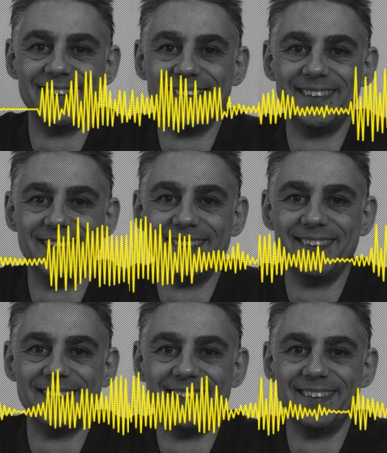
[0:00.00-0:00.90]
I'm trying
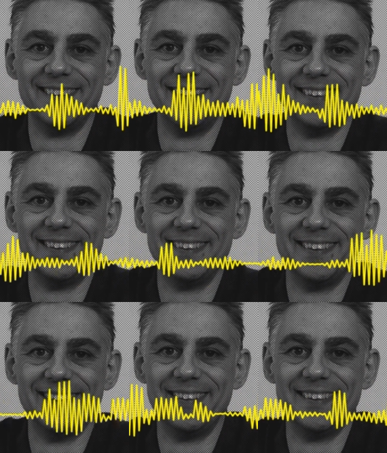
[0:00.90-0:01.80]
to convince the publisher to
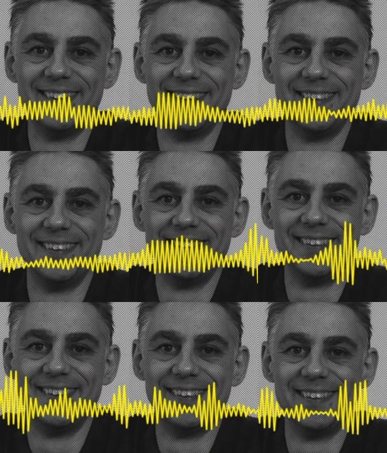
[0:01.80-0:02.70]
change the rule. And I
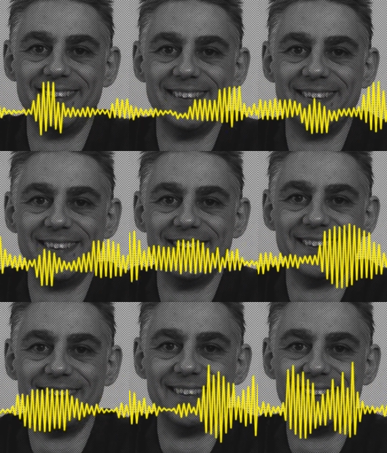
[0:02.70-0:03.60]
had a discussion with them at
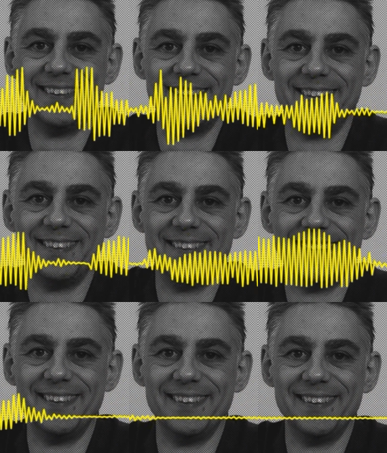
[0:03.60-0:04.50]
about 10 o'clock last
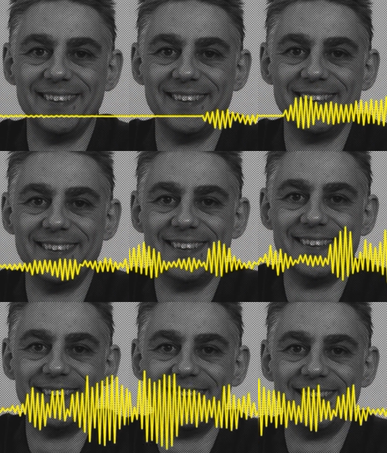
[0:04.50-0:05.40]
night, and they said
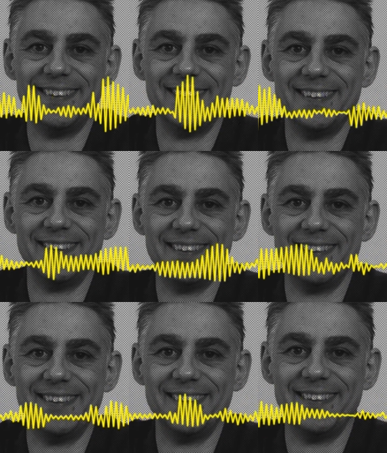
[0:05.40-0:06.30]
they're not going to change the rule
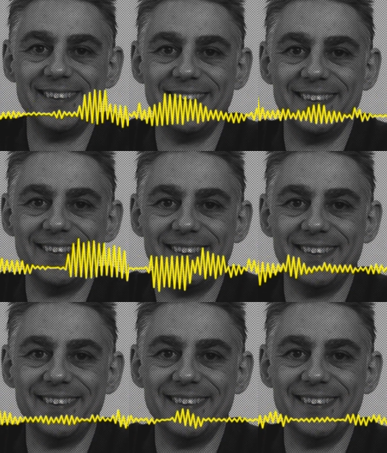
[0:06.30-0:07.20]
because it causes
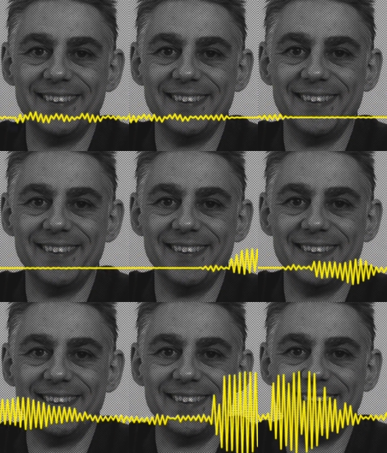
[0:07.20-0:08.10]
balance issues.
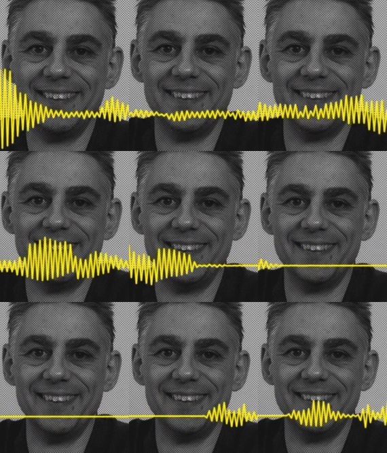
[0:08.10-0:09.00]
So unfortunately,
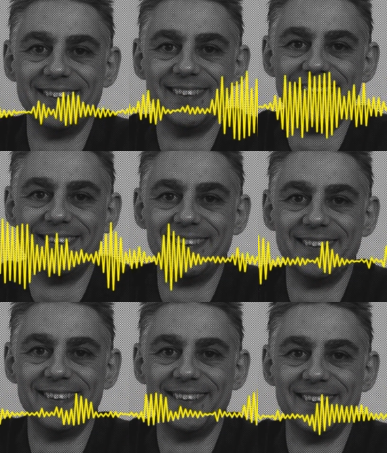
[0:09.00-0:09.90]
it's a very
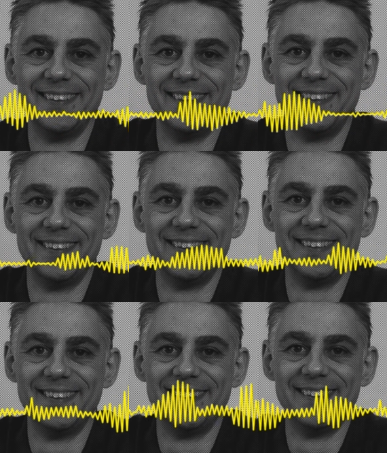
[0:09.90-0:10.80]
difficult concept. And I
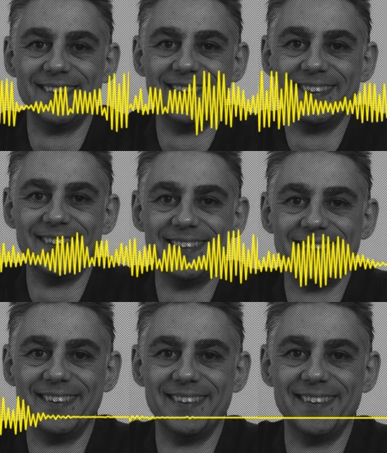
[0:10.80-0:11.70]
said, well, this might end
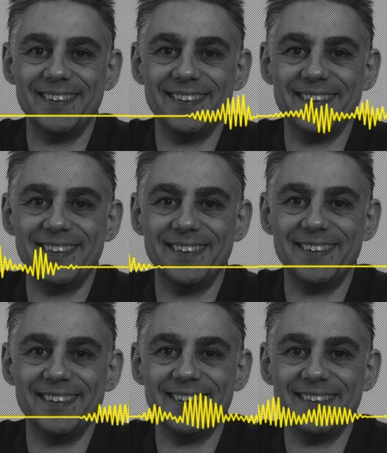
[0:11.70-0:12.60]
up with
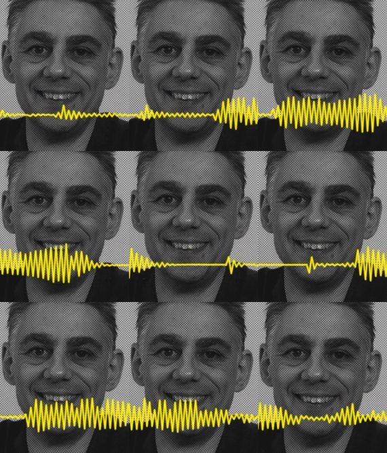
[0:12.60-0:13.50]
an entire
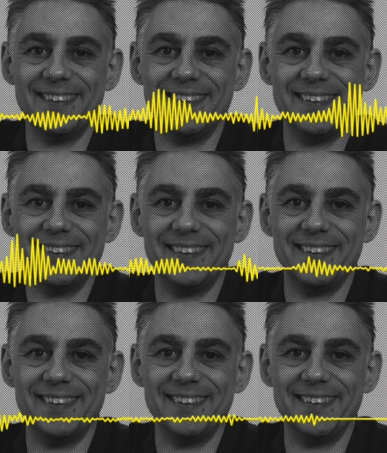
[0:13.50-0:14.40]
page of
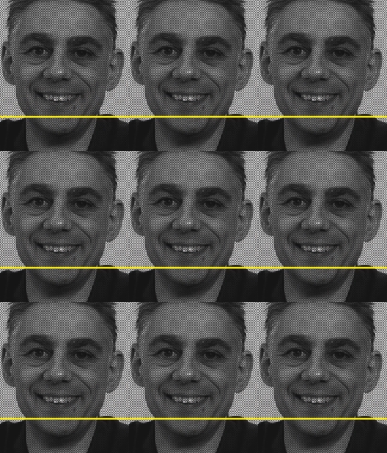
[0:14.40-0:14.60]
examples